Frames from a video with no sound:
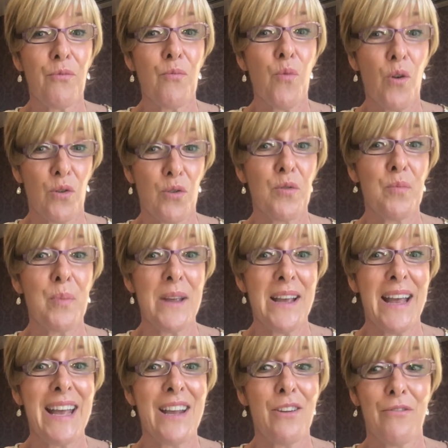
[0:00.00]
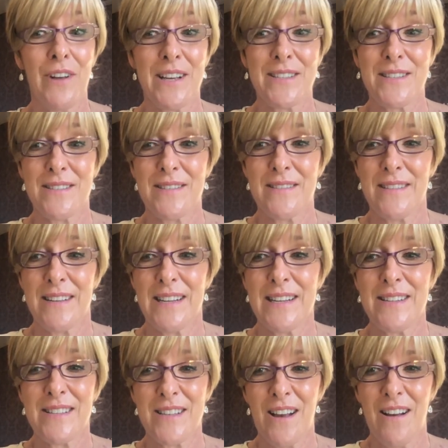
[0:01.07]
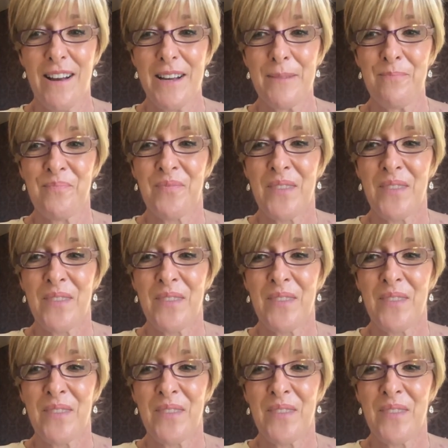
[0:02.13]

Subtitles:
what could be ahead of us inside.